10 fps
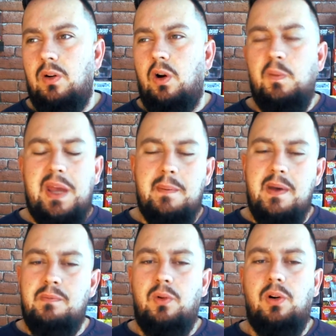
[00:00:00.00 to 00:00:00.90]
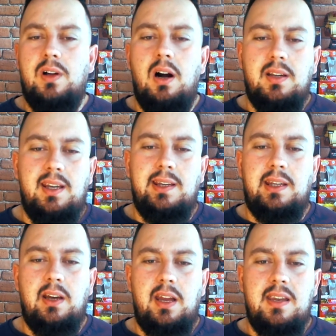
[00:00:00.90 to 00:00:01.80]
albeit a bit more
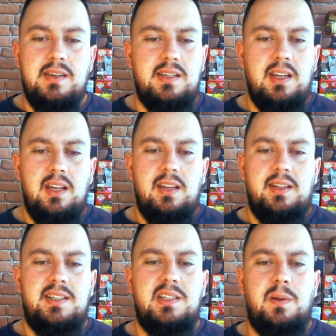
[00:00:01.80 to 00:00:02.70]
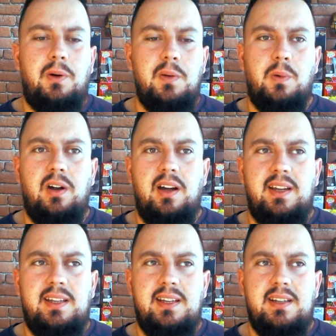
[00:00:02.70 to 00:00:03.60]
cocky, and this is the point where
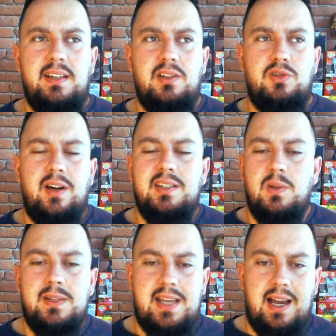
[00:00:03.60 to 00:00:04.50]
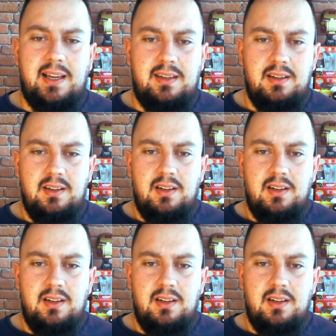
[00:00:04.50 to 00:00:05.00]
he tries to attack